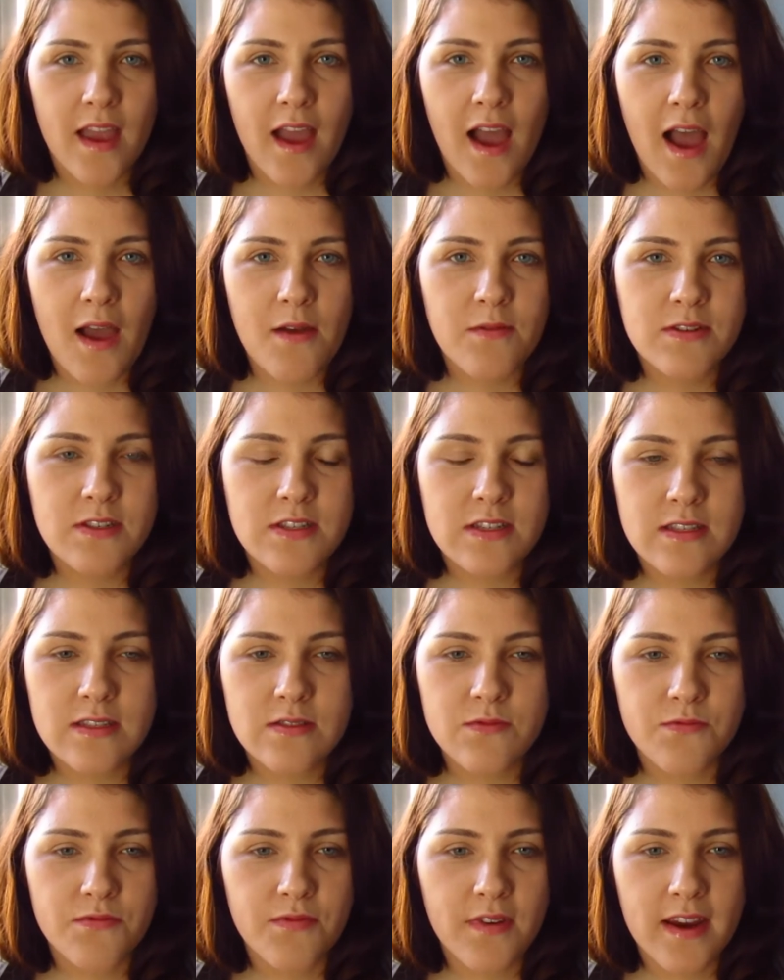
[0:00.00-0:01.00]
I would
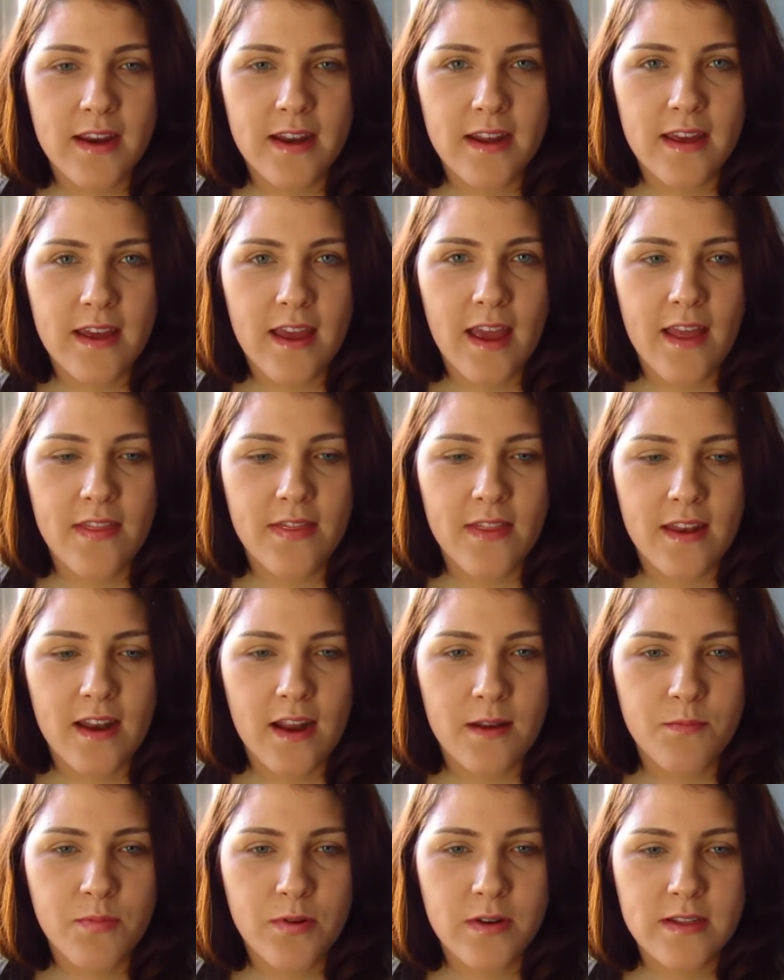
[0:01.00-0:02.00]
just read it and then
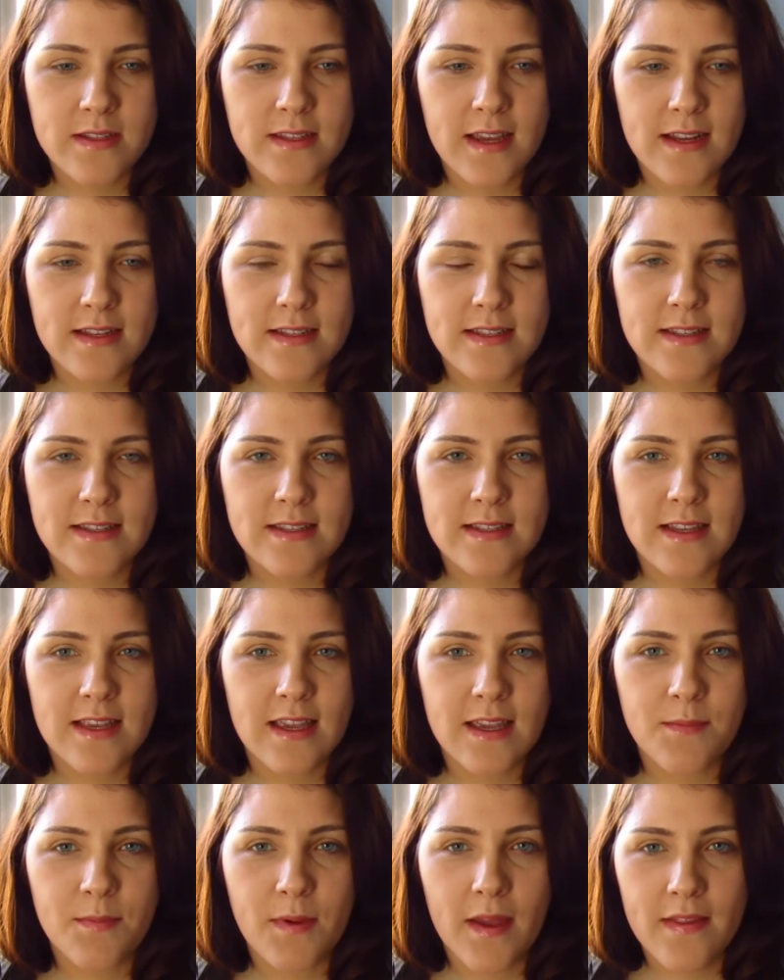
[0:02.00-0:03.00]
I'd put it down to
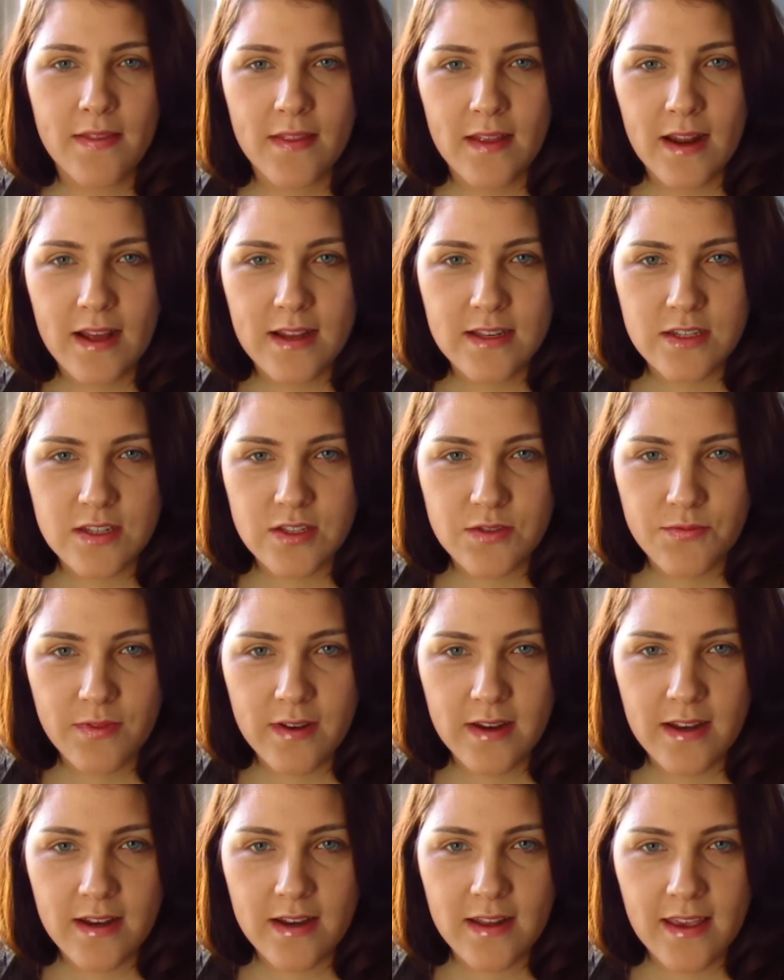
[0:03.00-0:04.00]
sleep and then I'd just
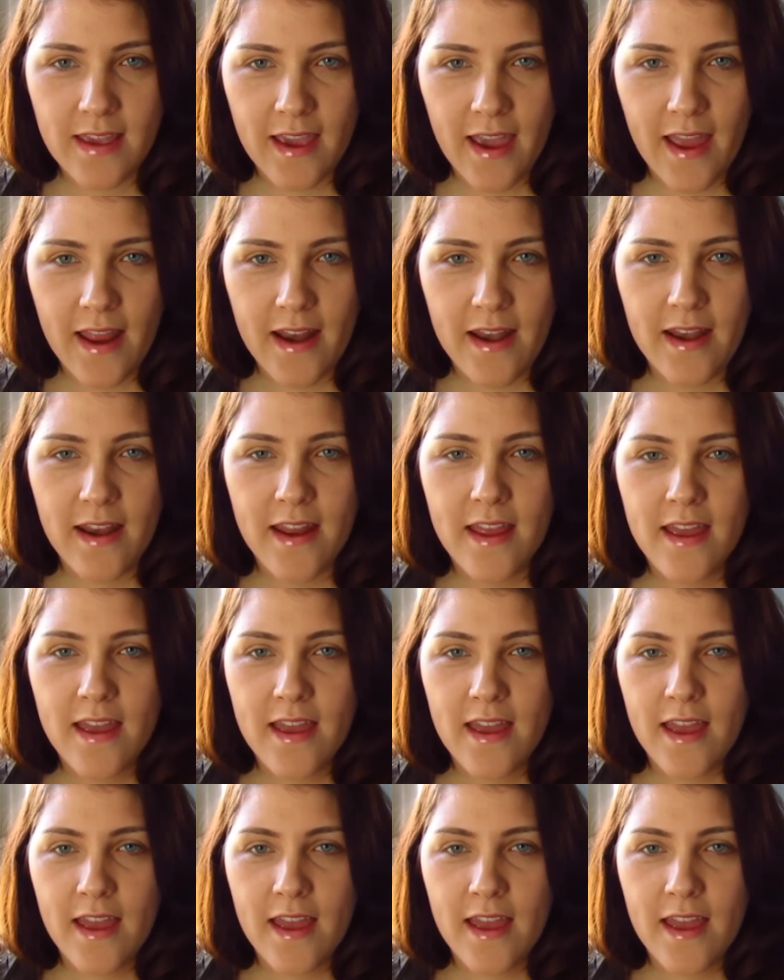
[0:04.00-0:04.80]
read it again,